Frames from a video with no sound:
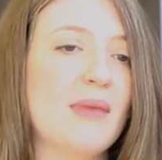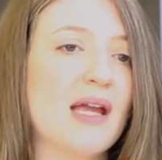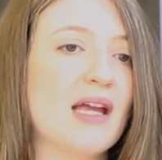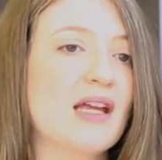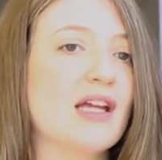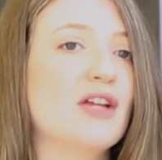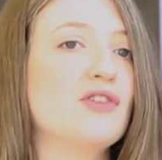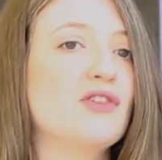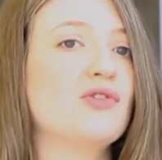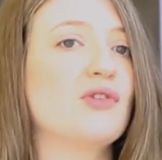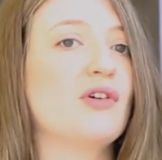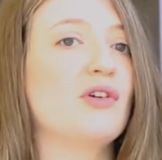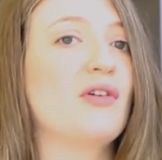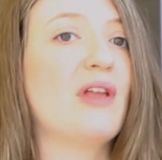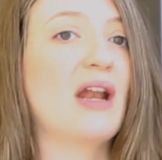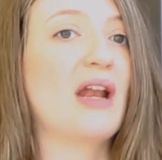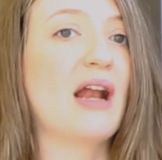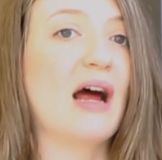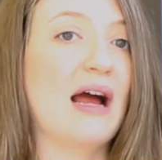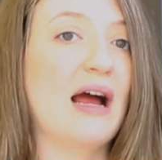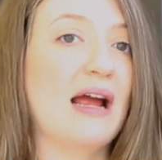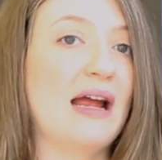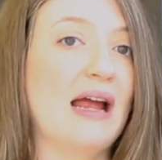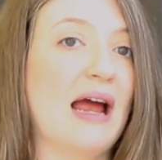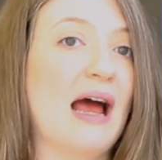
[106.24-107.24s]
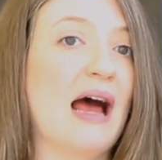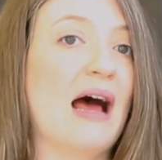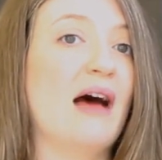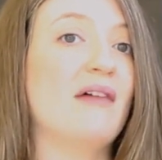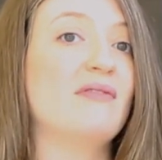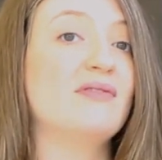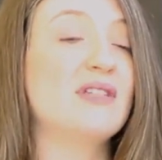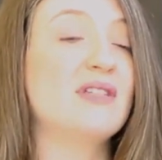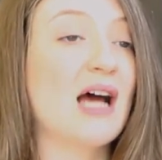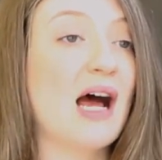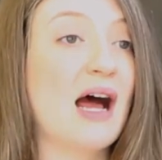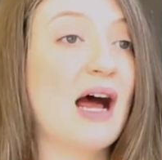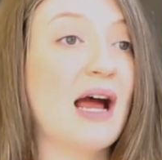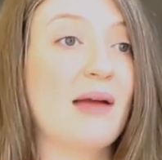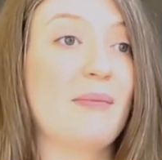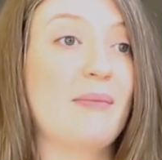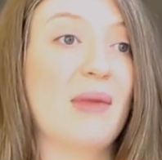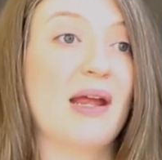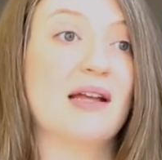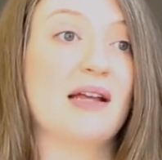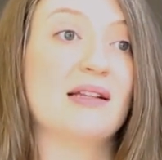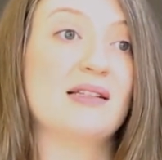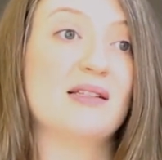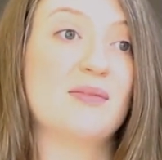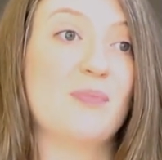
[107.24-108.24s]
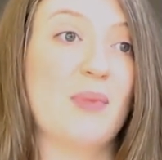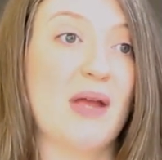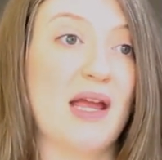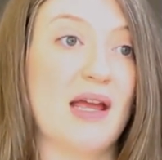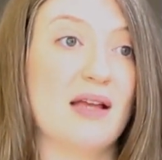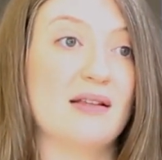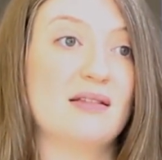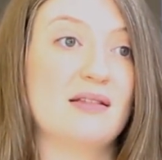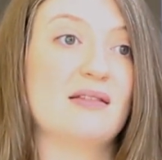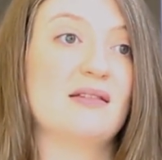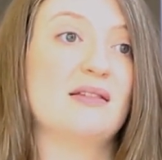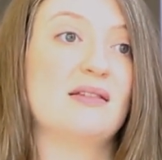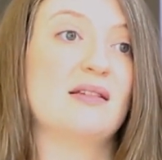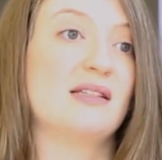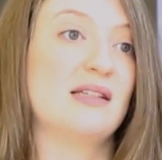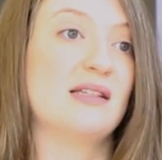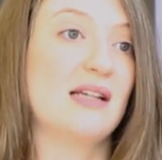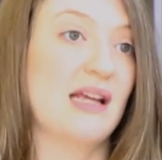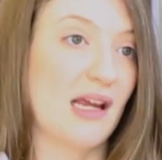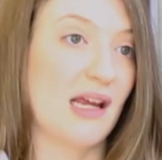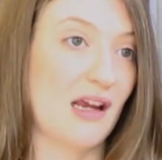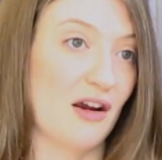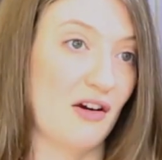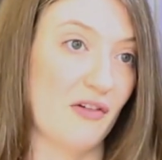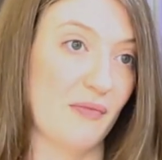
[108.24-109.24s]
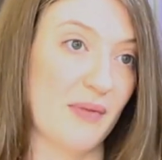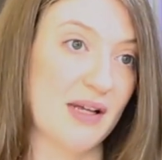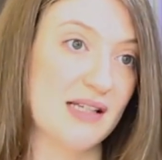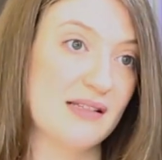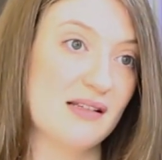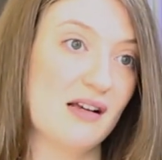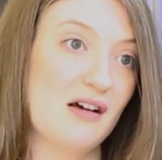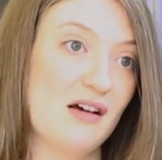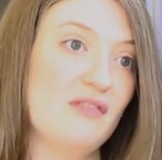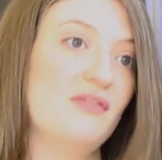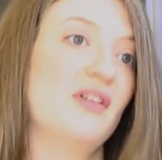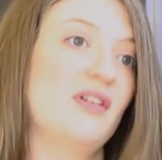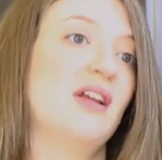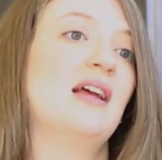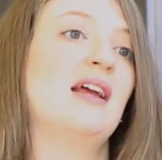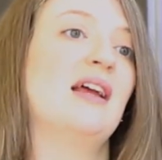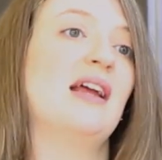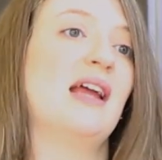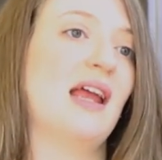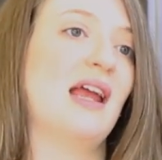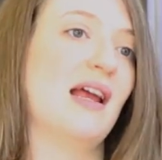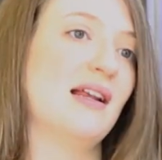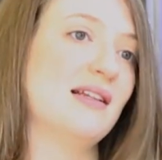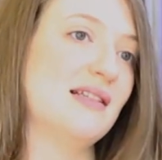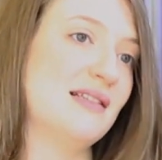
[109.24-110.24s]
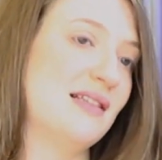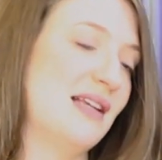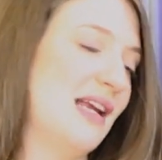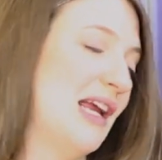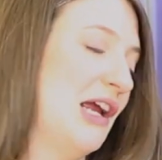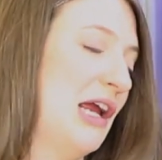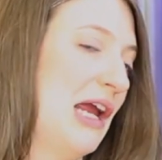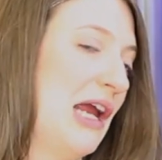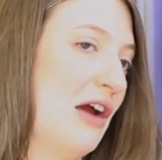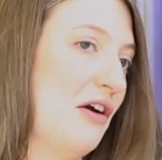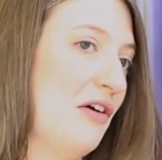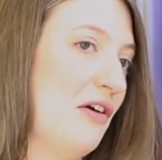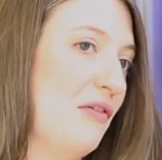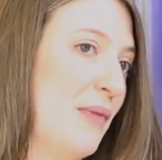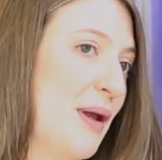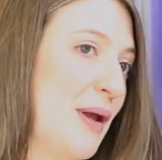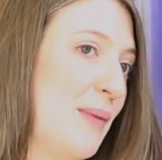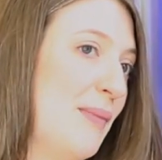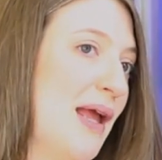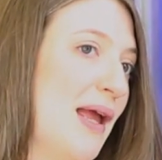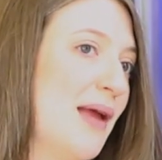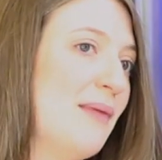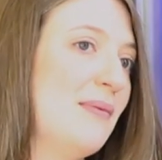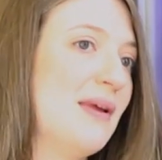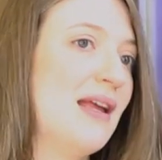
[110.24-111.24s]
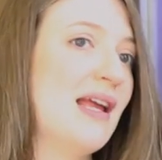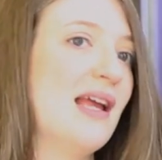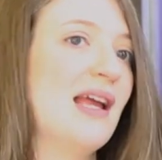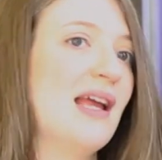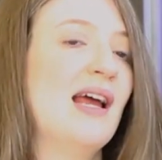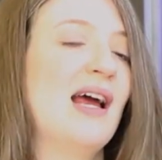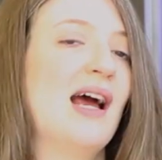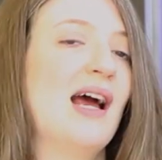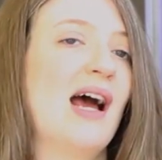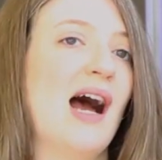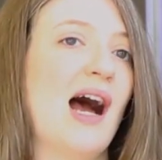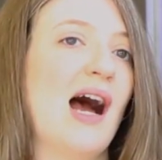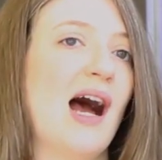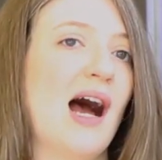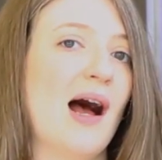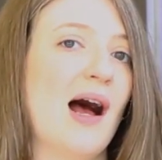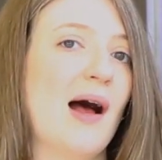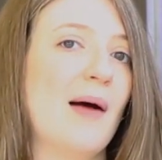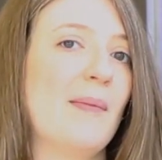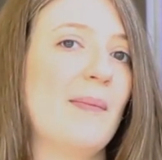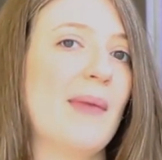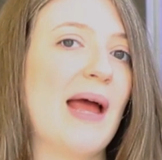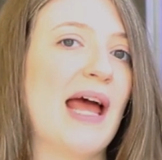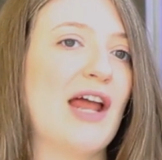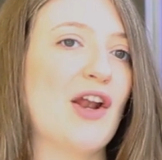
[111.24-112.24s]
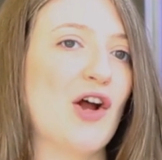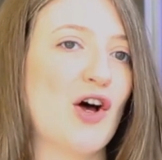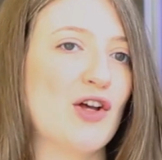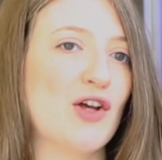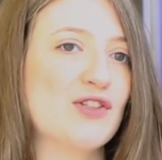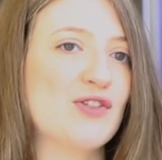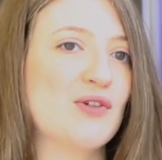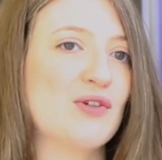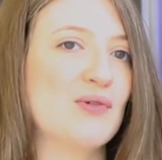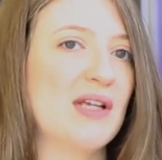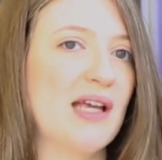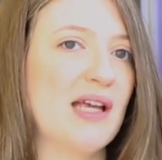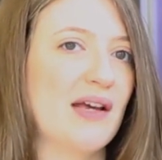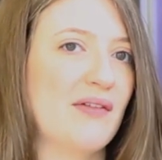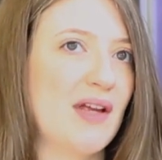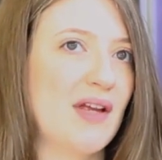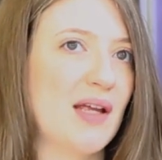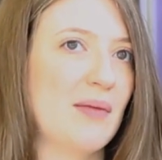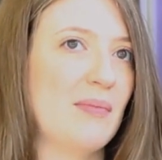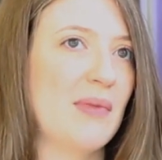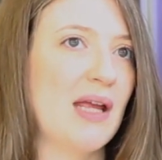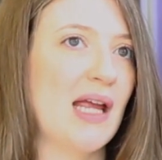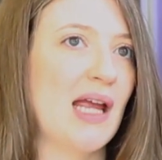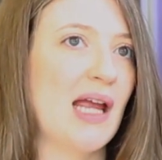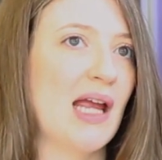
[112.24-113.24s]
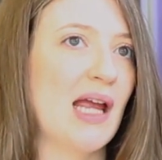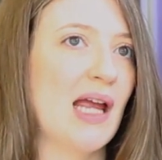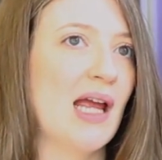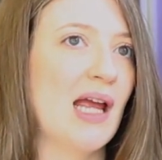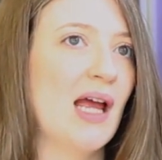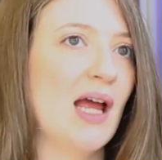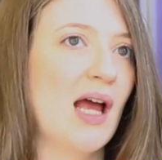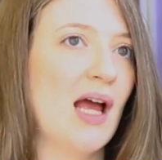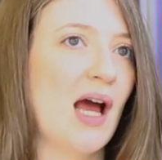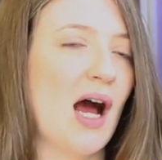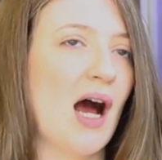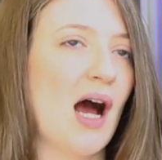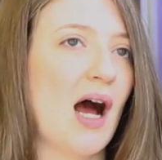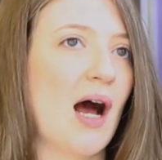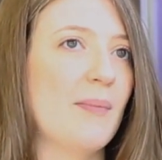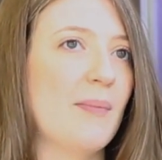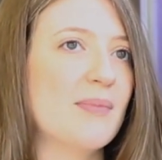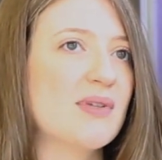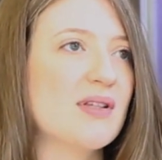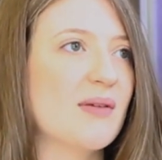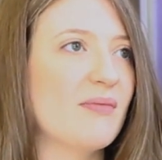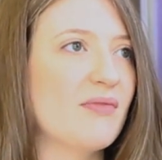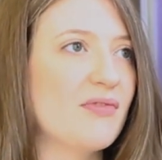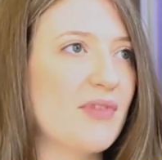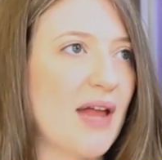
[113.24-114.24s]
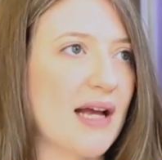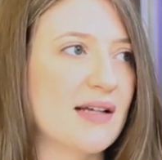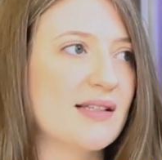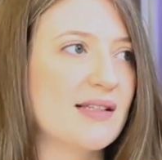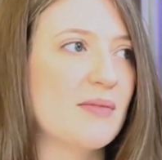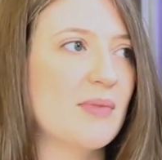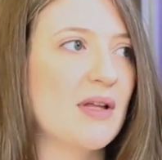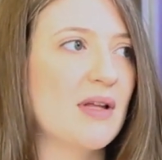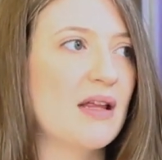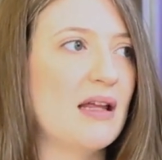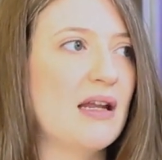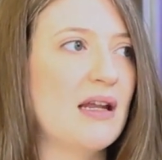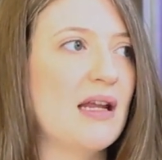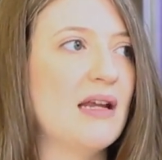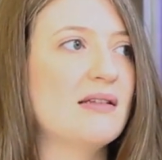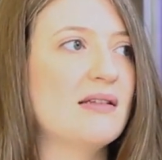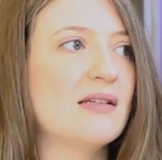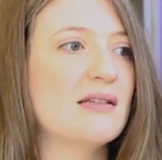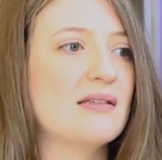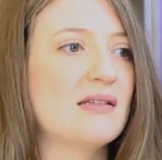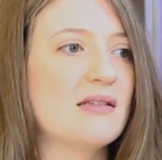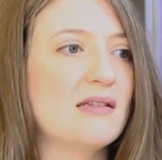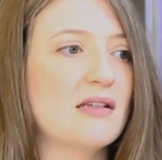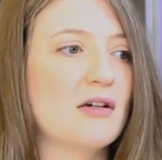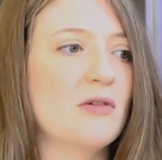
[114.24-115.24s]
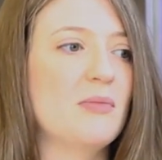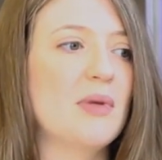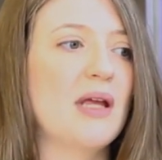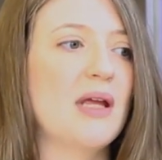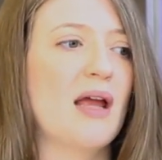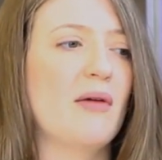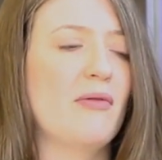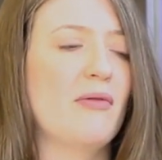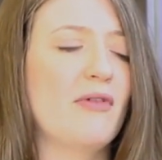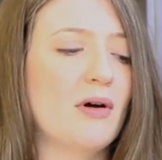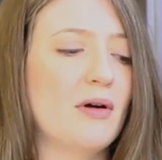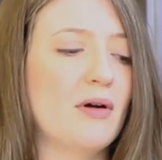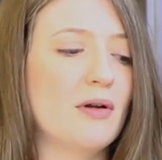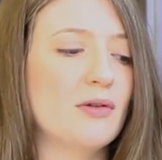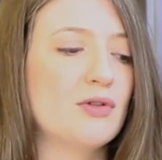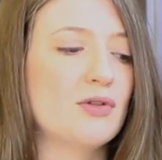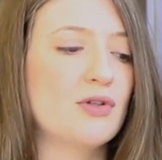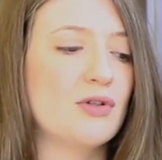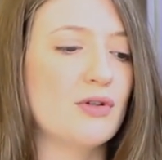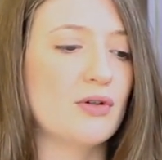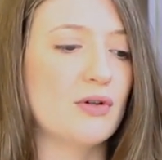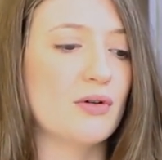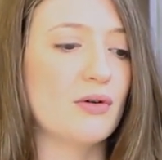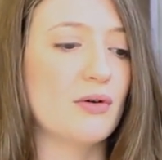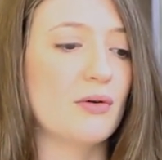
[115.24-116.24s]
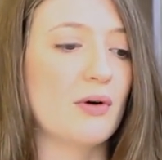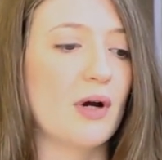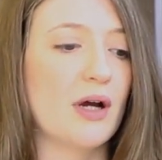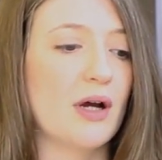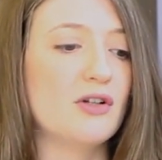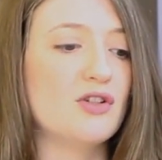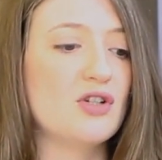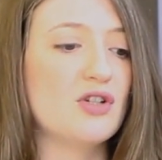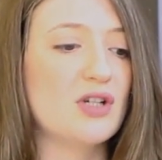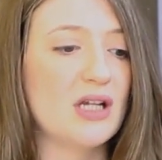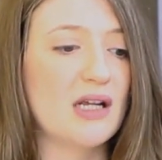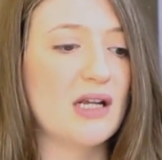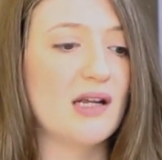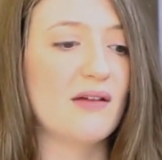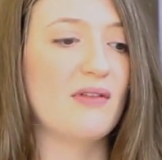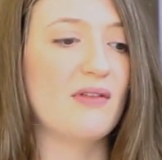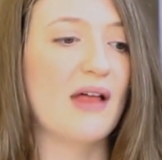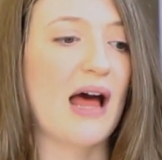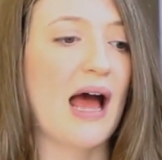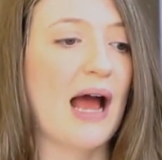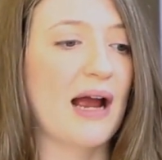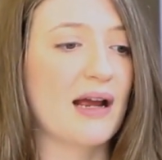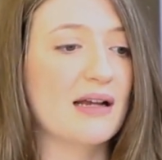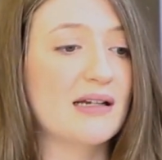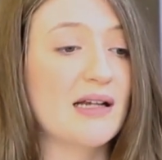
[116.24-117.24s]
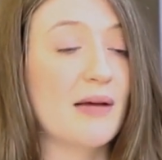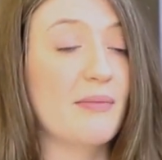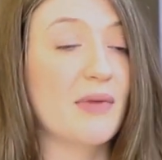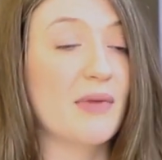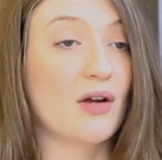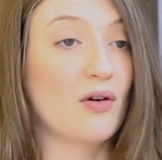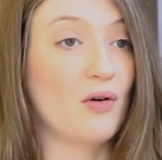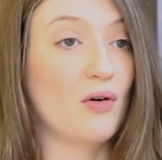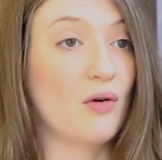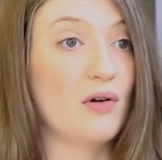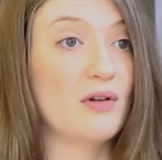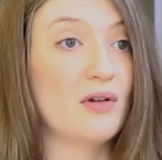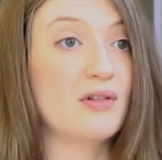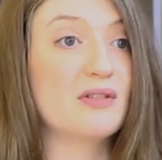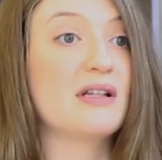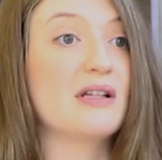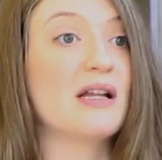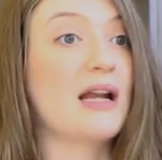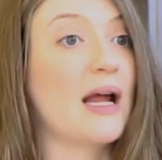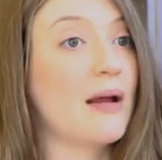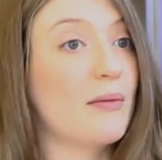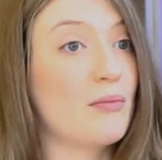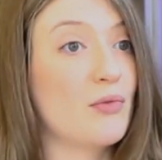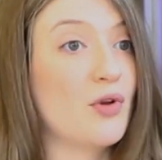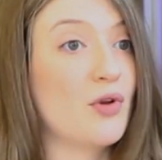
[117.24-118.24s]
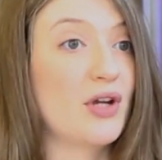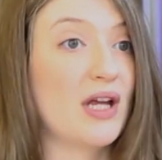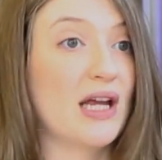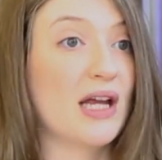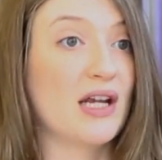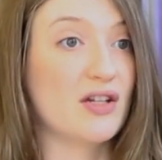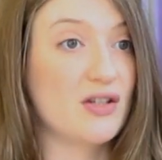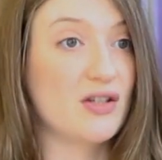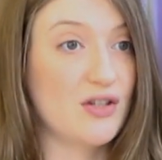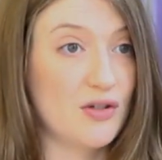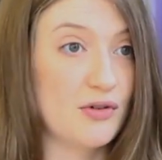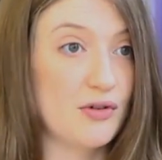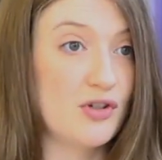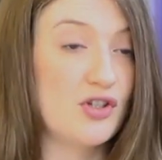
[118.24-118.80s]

making sure that I have time and space to take care of myself and to take care of my baby, and also giving me some flexibility to still be able to achieve the academic goals that I'm looking to